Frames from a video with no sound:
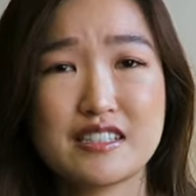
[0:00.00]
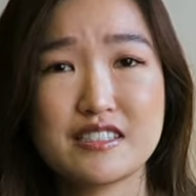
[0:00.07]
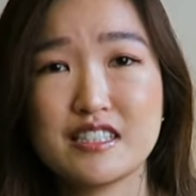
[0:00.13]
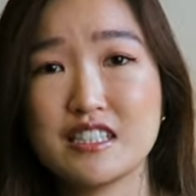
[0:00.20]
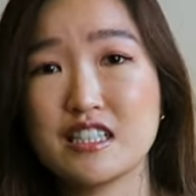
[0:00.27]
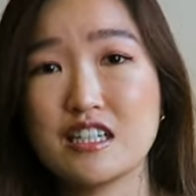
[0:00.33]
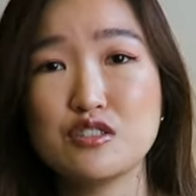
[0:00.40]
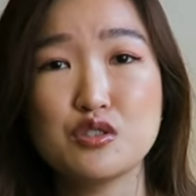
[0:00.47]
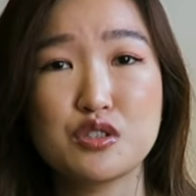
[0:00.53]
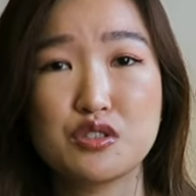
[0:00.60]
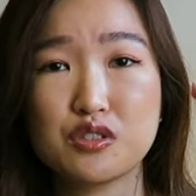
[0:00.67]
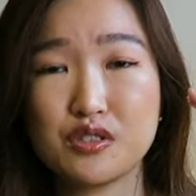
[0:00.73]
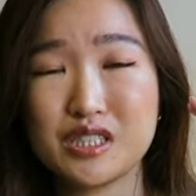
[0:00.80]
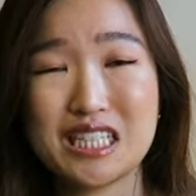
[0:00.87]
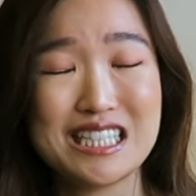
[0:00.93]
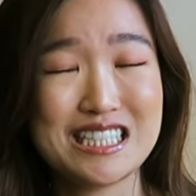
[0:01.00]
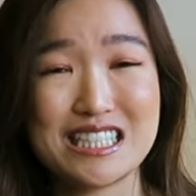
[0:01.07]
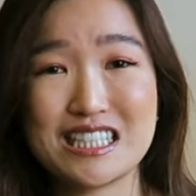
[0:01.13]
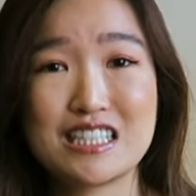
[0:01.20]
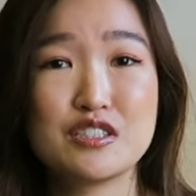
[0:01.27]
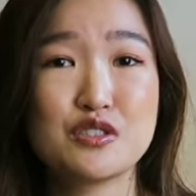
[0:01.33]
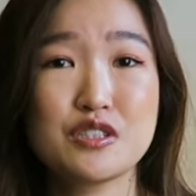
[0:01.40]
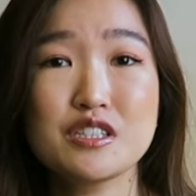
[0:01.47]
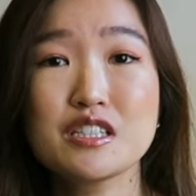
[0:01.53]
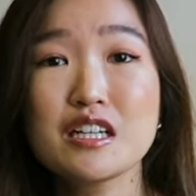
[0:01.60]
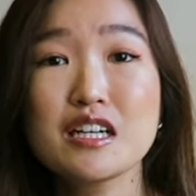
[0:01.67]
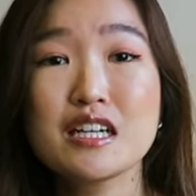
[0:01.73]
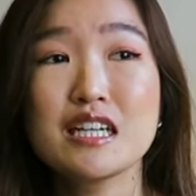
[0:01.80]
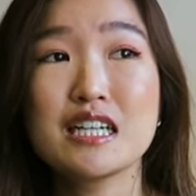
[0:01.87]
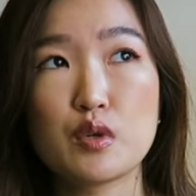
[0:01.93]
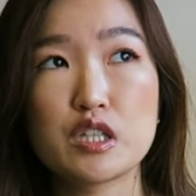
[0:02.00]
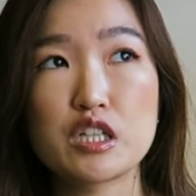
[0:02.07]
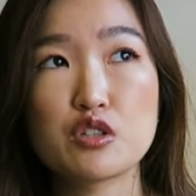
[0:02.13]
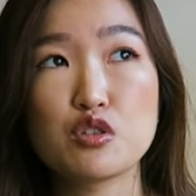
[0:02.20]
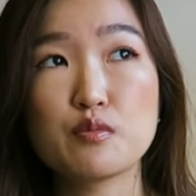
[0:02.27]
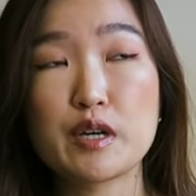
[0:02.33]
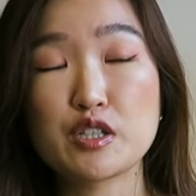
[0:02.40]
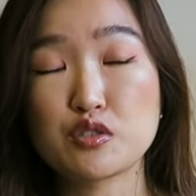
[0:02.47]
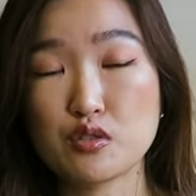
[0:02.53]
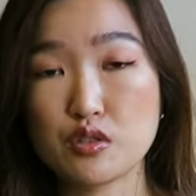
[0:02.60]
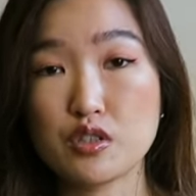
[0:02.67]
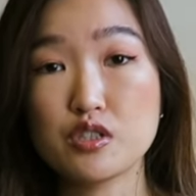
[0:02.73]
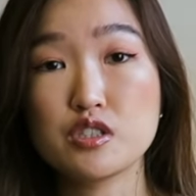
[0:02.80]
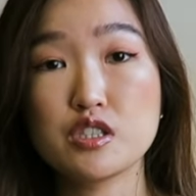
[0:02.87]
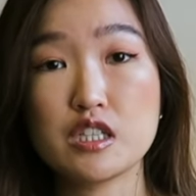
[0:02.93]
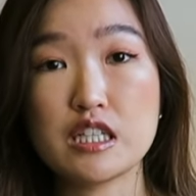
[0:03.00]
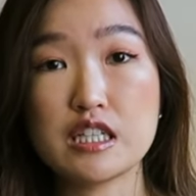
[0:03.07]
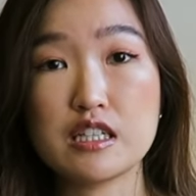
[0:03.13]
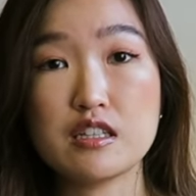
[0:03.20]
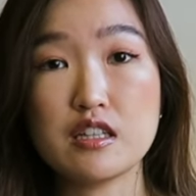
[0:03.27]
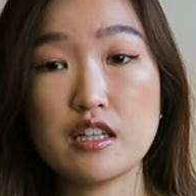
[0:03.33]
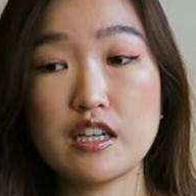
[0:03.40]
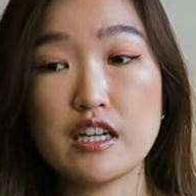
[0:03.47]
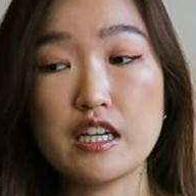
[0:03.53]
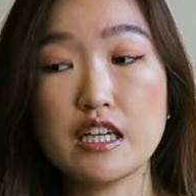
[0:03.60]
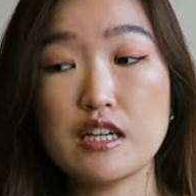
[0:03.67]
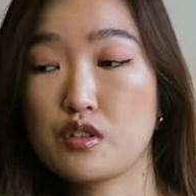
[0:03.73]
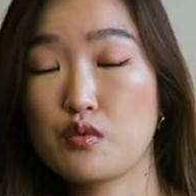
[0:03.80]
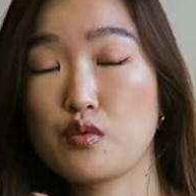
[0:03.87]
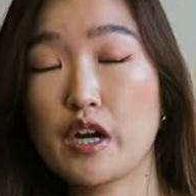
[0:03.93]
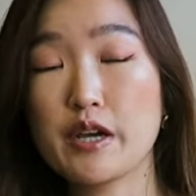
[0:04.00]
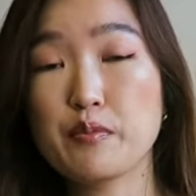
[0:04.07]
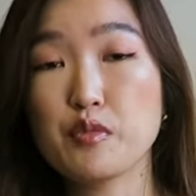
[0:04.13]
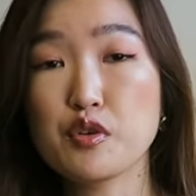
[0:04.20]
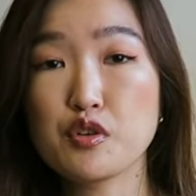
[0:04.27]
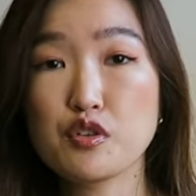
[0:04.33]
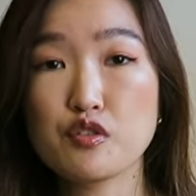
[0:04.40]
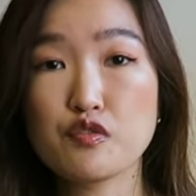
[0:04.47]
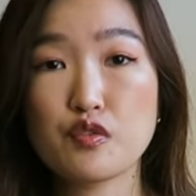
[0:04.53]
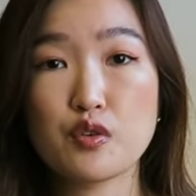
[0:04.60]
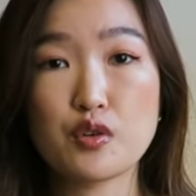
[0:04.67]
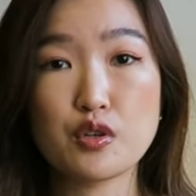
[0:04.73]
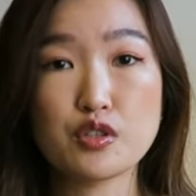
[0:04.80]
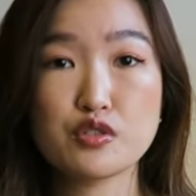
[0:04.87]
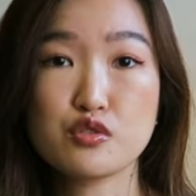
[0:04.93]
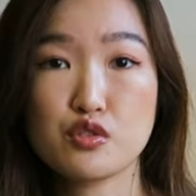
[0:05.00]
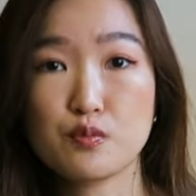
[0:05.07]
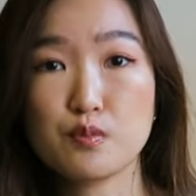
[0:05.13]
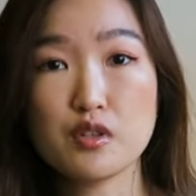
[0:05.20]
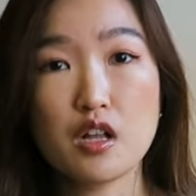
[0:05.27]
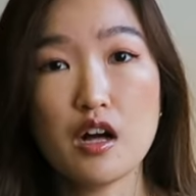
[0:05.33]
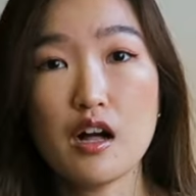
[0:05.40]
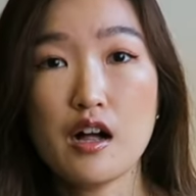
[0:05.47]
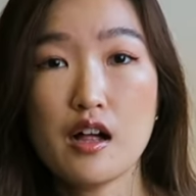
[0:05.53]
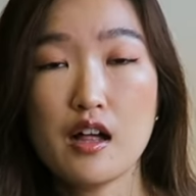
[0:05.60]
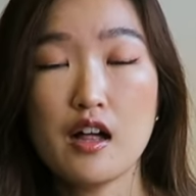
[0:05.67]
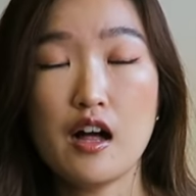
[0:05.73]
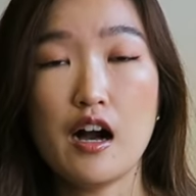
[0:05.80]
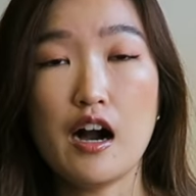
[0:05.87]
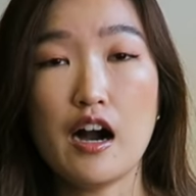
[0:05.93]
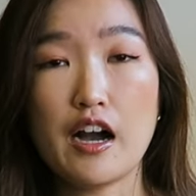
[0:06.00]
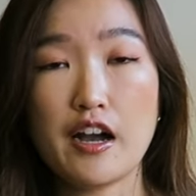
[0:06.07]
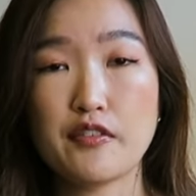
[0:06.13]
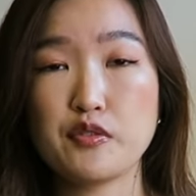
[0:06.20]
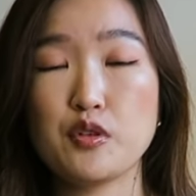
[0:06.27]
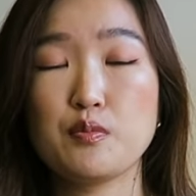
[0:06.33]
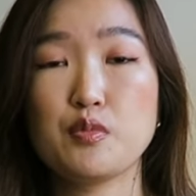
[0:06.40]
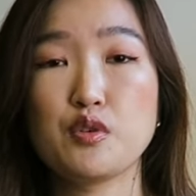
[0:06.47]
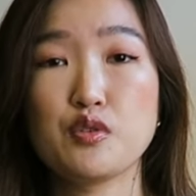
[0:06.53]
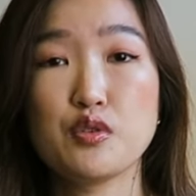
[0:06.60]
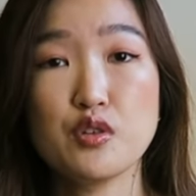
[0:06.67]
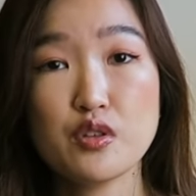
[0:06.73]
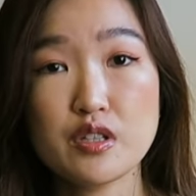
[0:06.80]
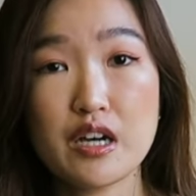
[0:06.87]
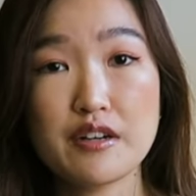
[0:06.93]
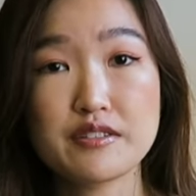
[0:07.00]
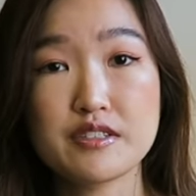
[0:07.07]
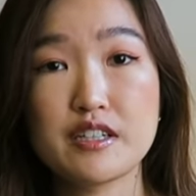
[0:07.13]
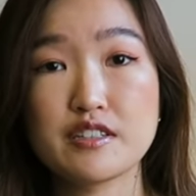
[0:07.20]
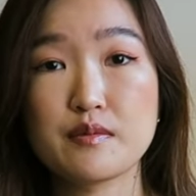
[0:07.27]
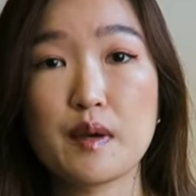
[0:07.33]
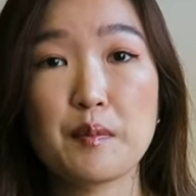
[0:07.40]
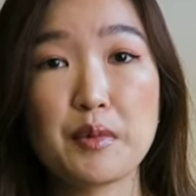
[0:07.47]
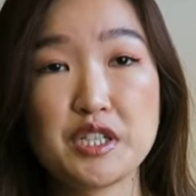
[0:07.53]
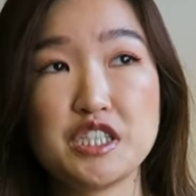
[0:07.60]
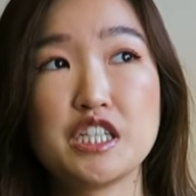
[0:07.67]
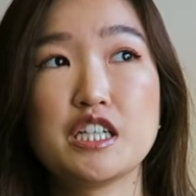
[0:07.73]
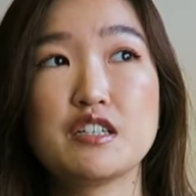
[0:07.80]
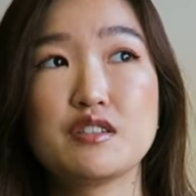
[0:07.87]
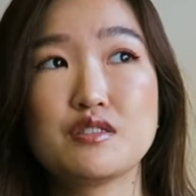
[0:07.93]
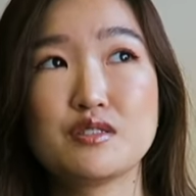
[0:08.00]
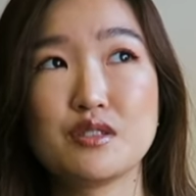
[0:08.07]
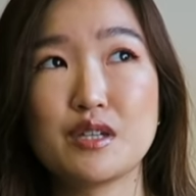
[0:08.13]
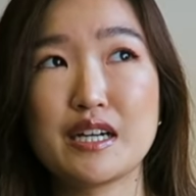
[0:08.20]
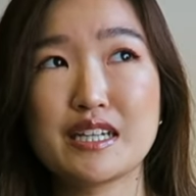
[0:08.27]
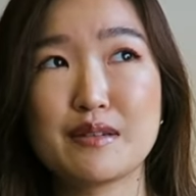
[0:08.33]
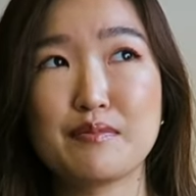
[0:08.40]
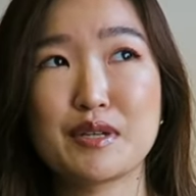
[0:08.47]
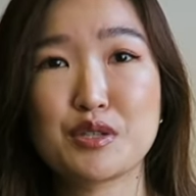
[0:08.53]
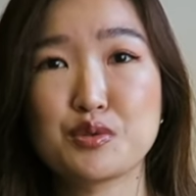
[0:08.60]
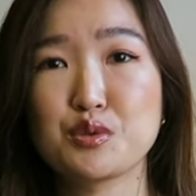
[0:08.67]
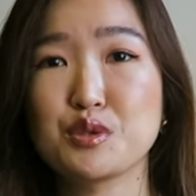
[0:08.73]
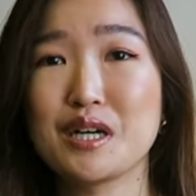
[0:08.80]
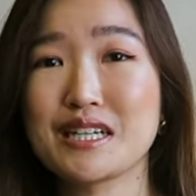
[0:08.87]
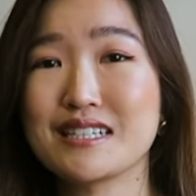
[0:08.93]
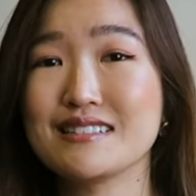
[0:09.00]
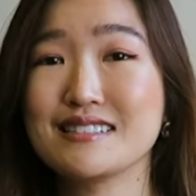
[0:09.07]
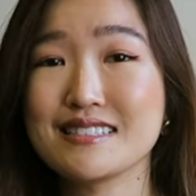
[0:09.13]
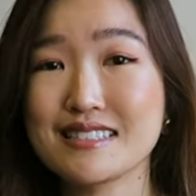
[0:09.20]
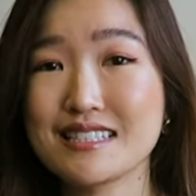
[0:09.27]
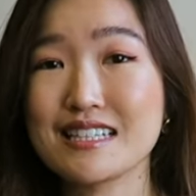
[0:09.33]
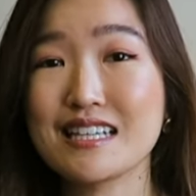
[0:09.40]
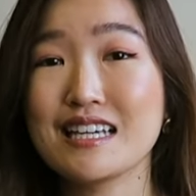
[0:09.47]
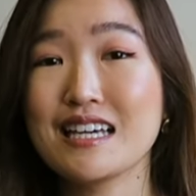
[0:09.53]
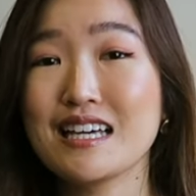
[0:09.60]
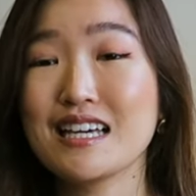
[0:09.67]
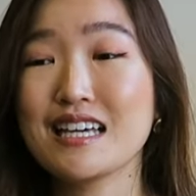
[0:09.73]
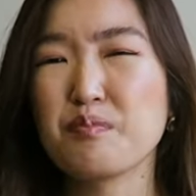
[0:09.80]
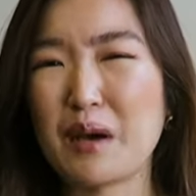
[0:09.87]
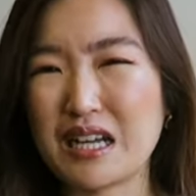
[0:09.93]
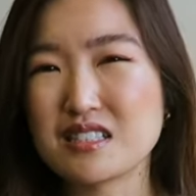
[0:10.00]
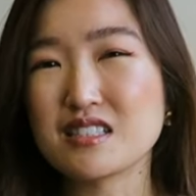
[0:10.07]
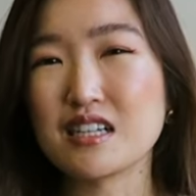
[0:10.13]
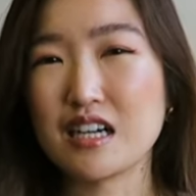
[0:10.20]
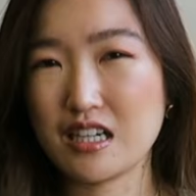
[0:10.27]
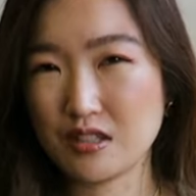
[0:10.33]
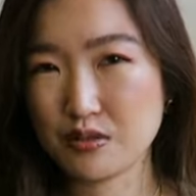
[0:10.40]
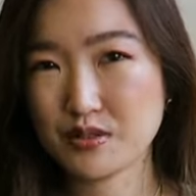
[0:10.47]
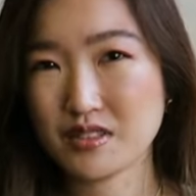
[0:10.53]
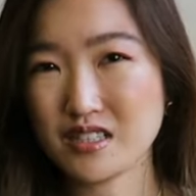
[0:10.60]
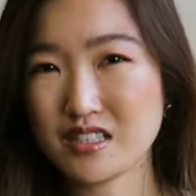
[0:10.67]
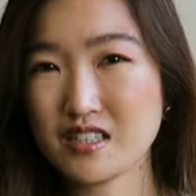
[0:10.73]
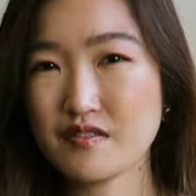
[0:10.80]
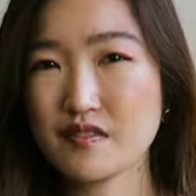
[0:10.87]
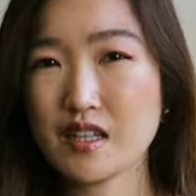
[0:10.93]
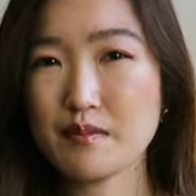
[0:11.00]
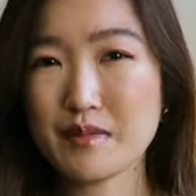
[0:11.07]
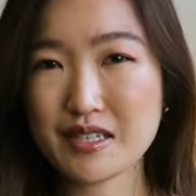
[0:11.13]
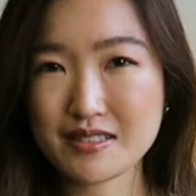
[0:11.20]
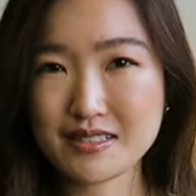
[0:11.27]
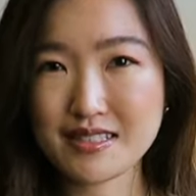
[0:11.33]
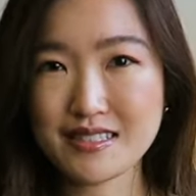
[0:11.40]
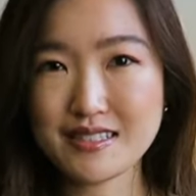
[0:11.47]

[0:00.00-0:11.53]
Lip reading: $1,600 to $1,900. When I do my search in like the Right Move or Supla, I have to put $2,000 as my budget so I can make sure I can see better housing, if that makes